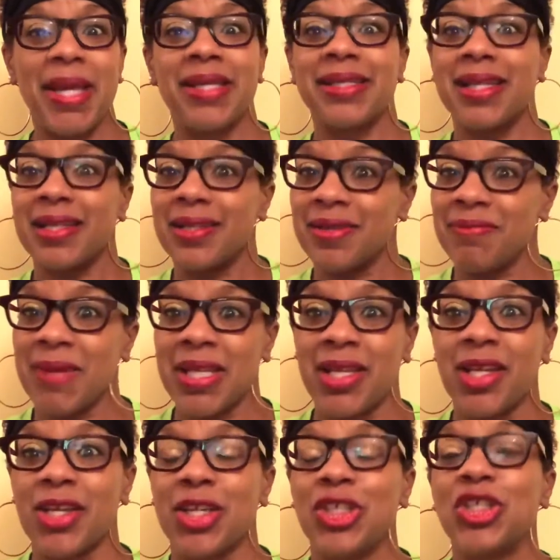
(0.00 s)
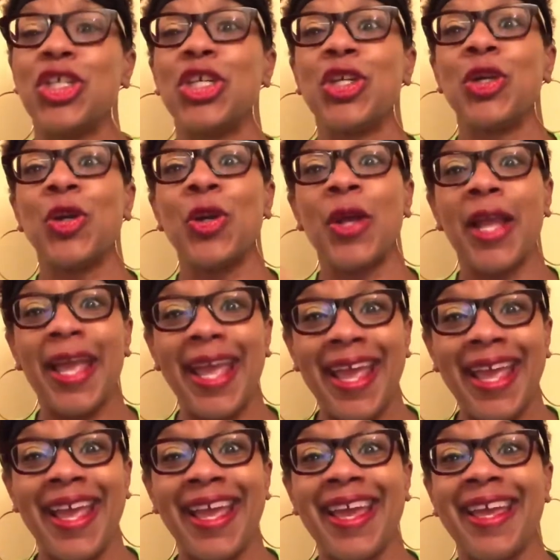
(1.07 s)
I'll leave my luggage here
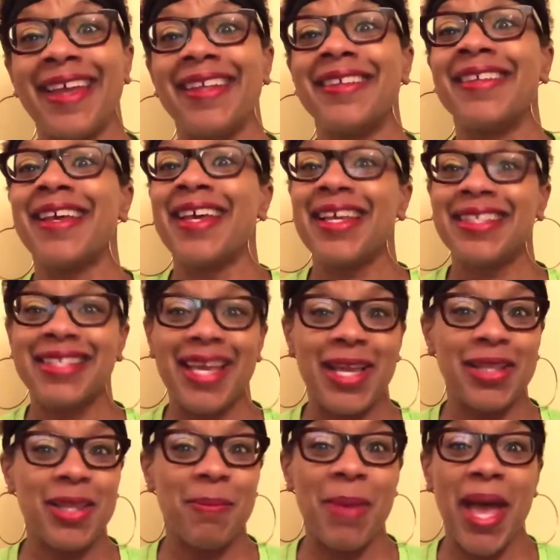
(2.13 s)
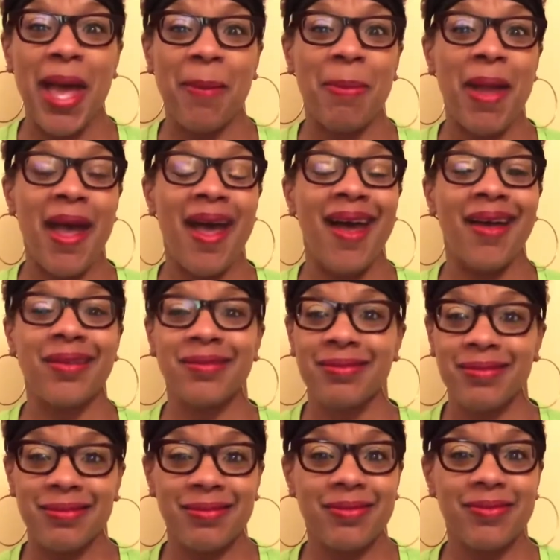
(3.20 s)
and take the backpack
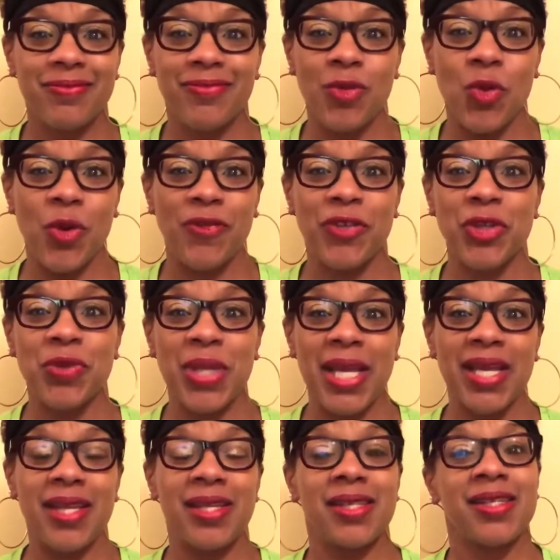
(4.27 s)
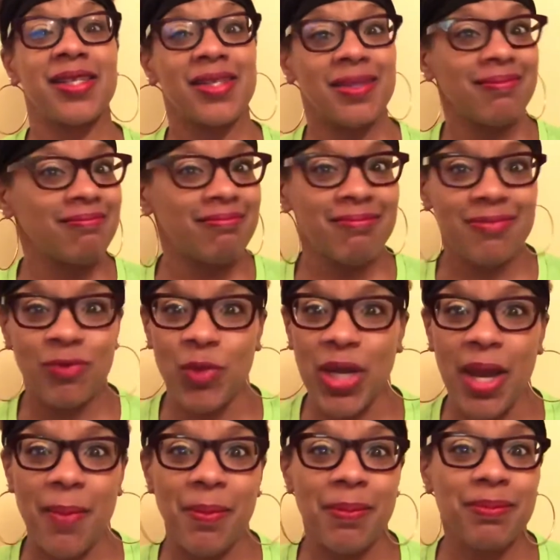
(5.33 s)
for a few days when
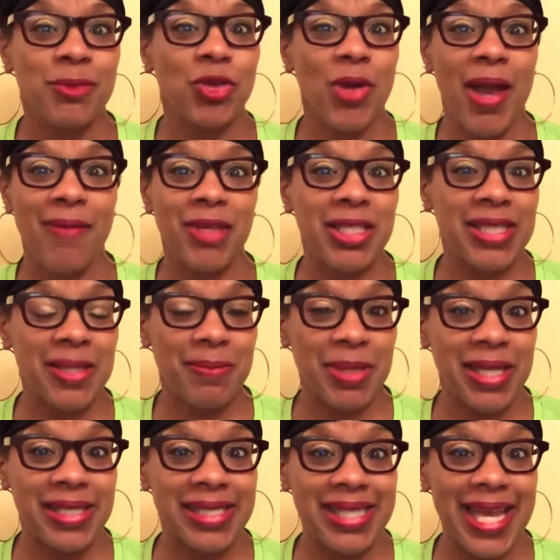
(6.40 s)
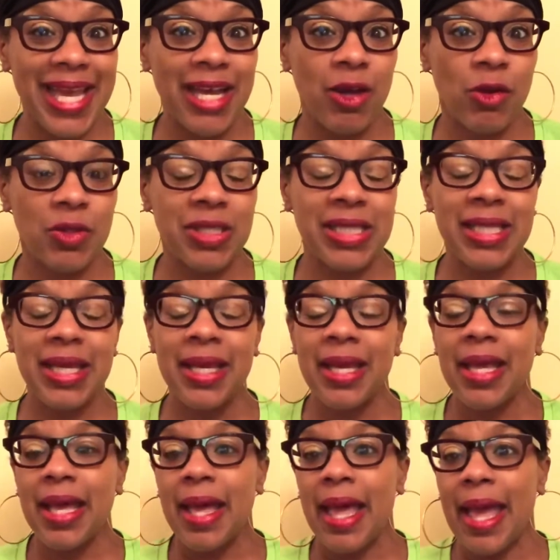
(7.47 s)
I'm traveling someplace else.
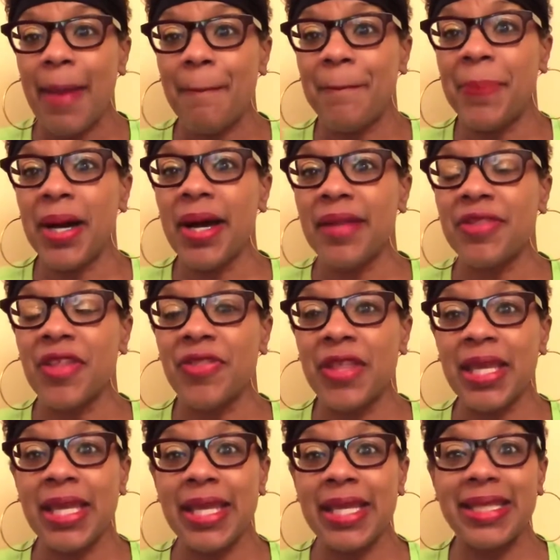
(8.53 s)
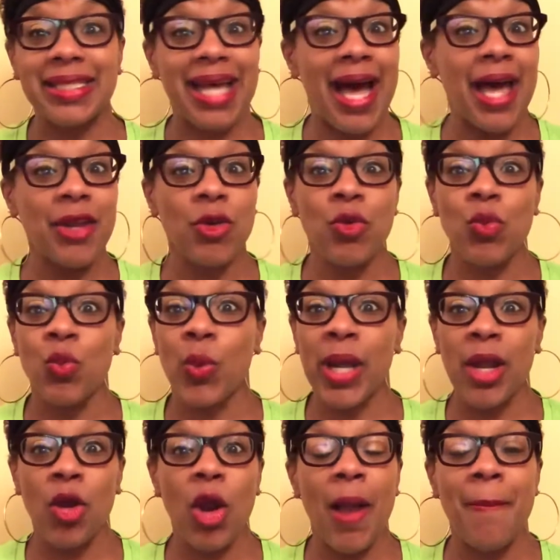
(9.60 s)
But the thing is, I don't
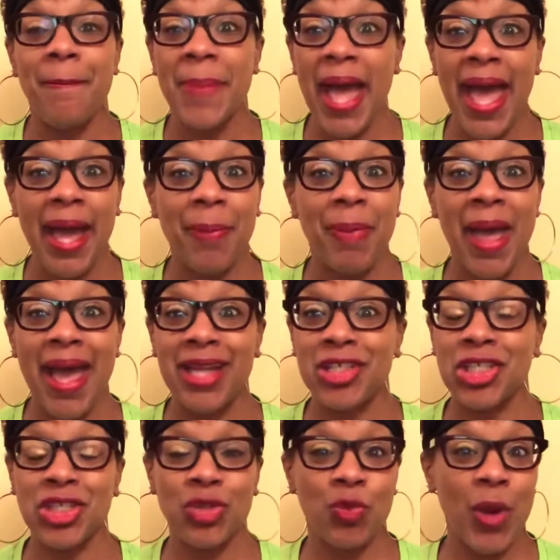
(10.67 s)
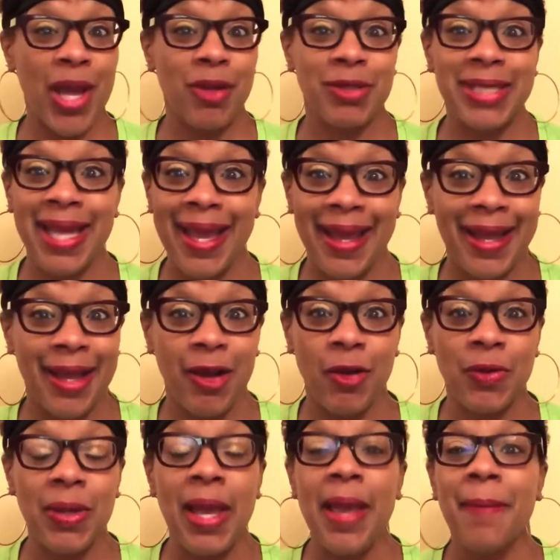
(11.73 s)
wear a backpack just around
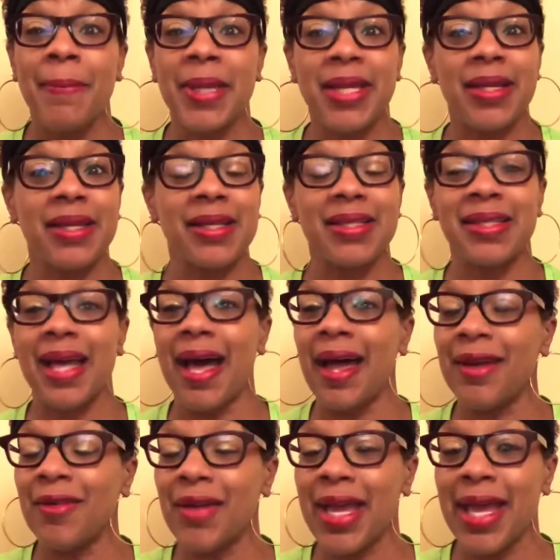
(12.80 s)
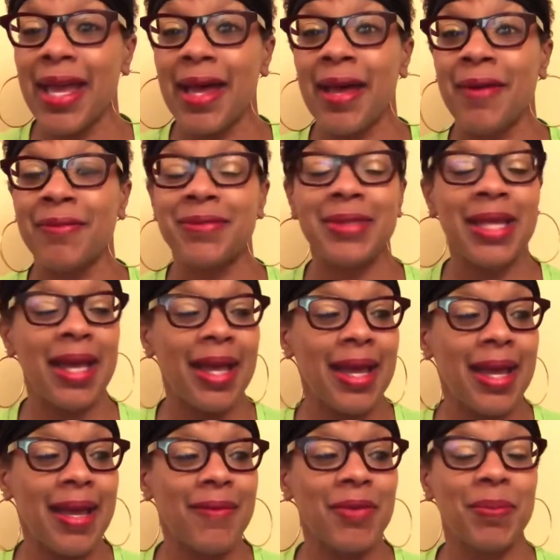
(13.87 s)
town because I don't have
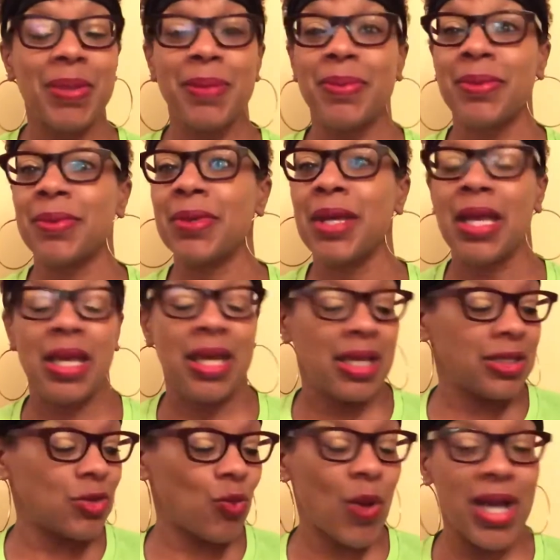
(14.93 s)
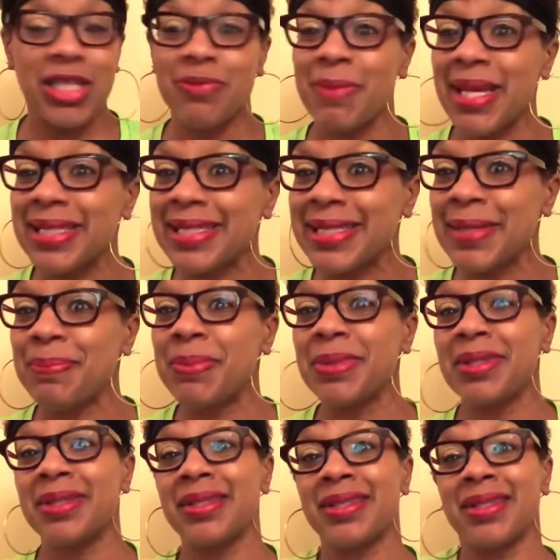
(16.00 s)
time for people to watch my
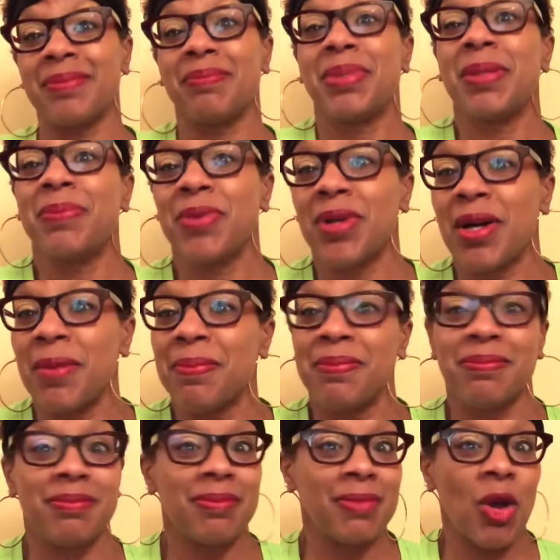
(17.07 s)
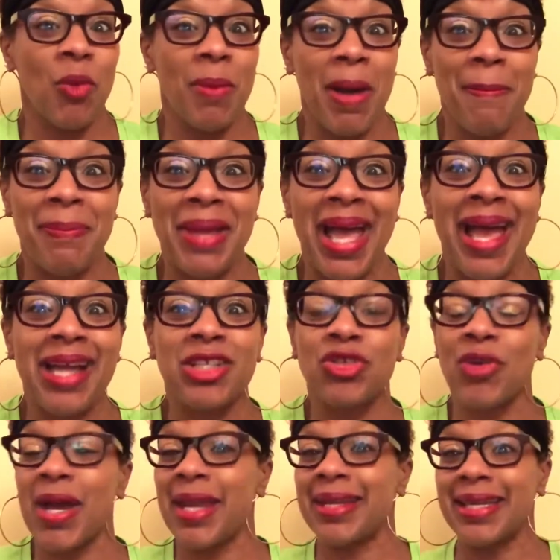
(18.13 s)
zippers and people up on my back
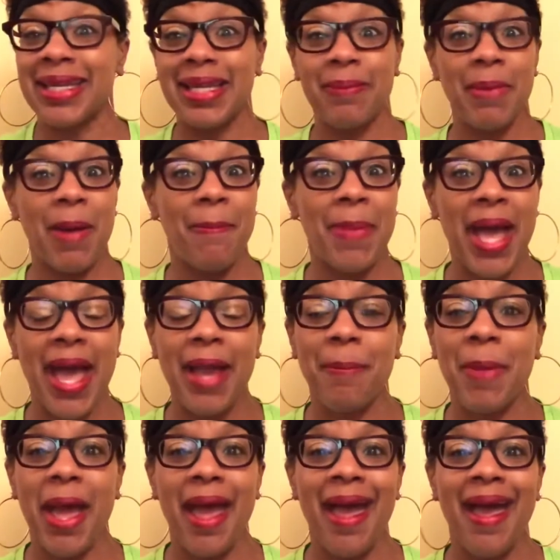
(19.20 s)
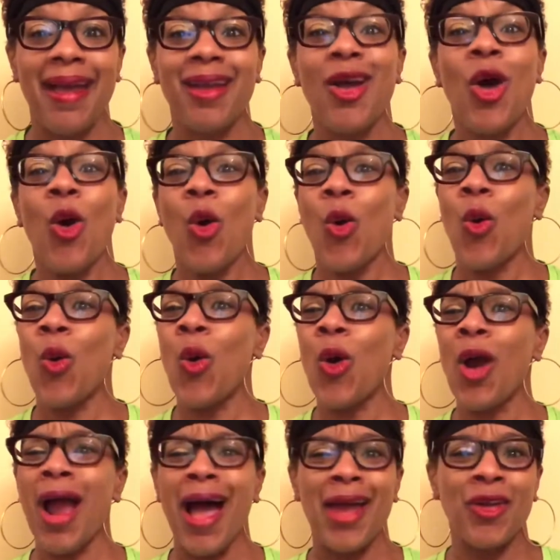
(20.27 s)
trying to get in my backpack,
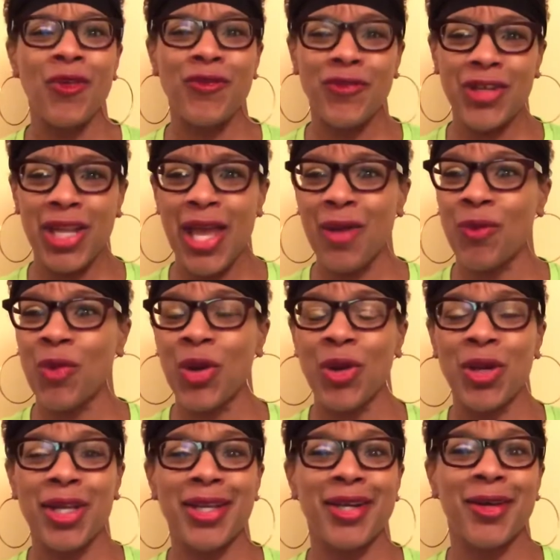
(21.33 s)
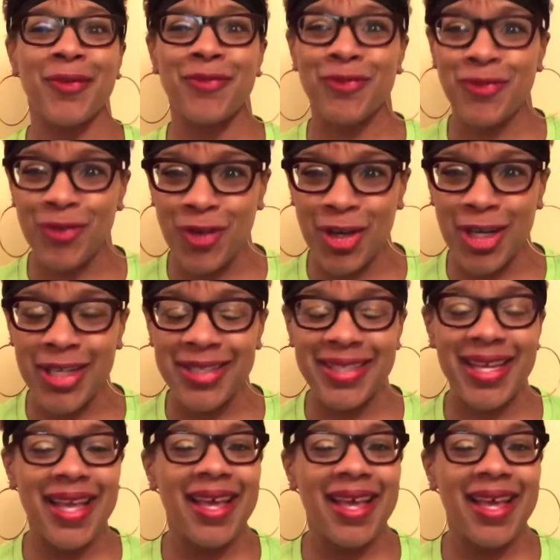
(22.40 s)
or I don't feel like wearing it up front.